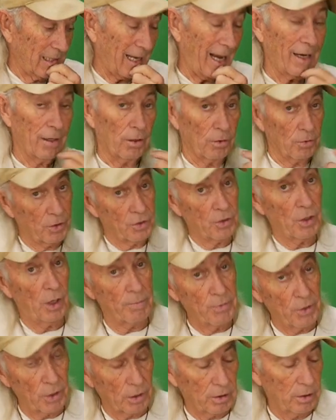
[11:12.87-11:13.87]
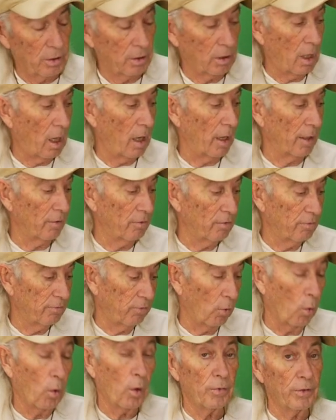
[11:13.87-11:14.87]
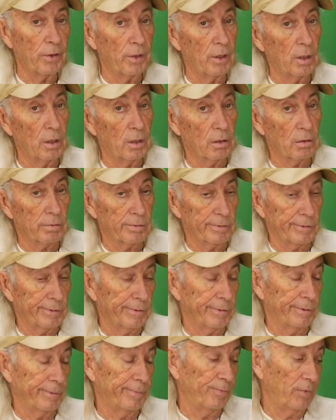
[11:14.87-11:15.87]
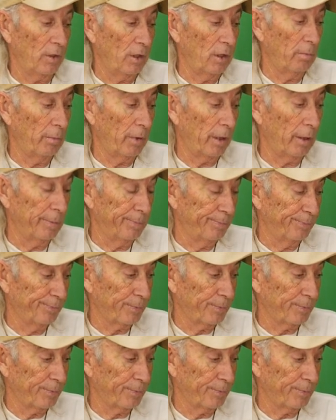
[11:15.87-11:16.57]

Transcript: title or subject line for the uh, email